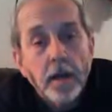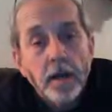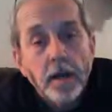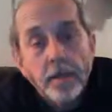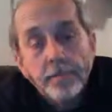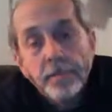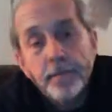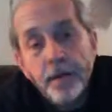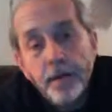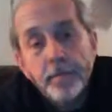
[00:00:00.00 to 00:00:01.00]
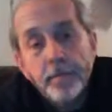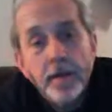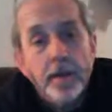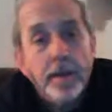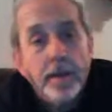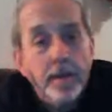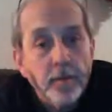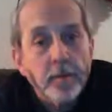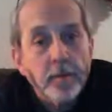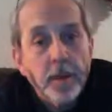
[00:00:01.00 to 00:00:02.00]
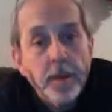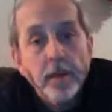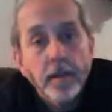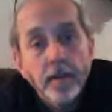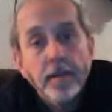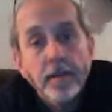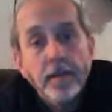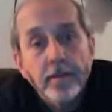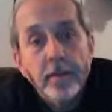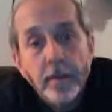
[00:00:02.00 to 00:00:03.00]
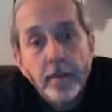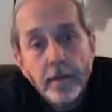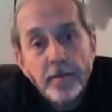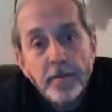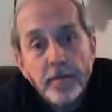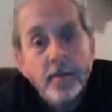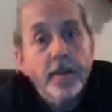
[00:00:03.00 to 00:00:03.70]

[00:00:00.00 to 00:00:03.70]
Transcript: My academic training is as an economist.